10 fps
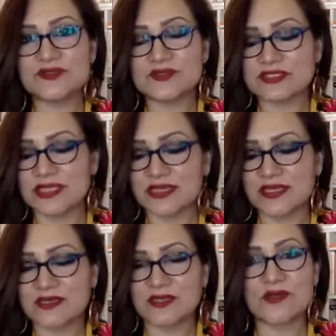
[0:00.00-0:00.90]
to
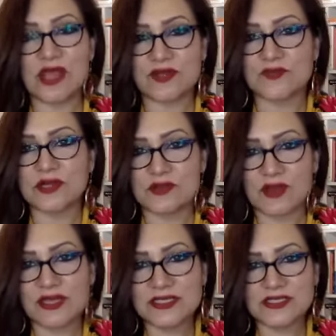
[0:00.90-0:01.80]
study at a United World
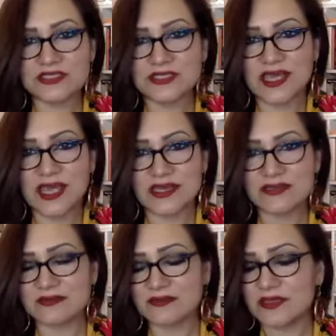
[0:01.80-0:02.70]
College in
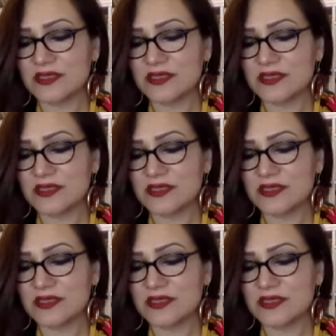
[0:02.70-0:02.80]
Canada.